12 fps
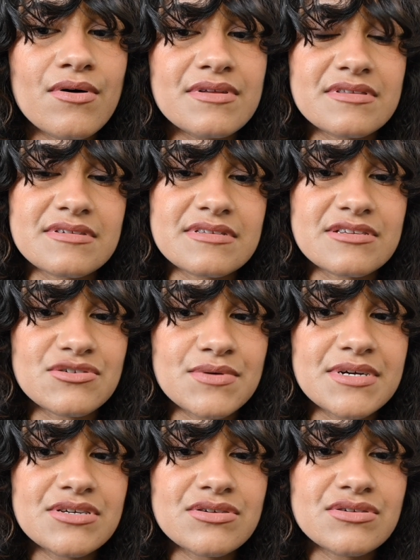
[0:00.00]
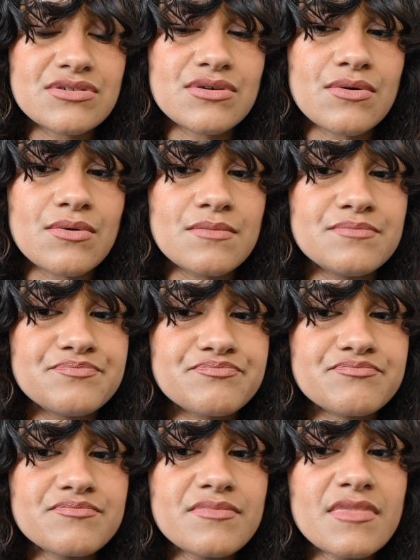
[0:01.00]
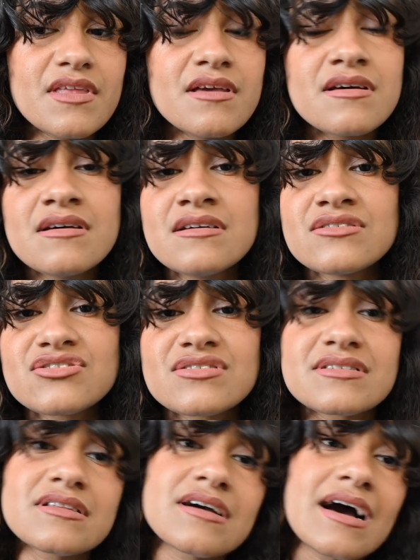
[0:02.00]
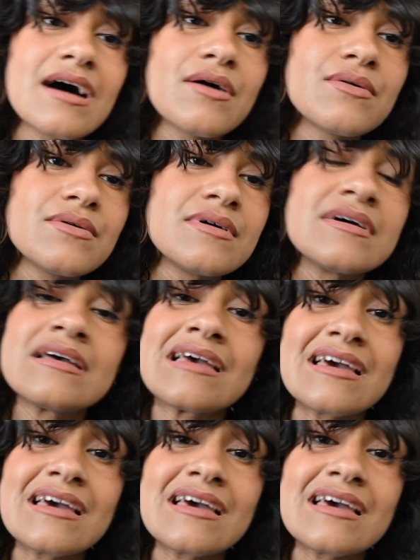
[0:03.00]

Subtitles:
in this situation, so just look out.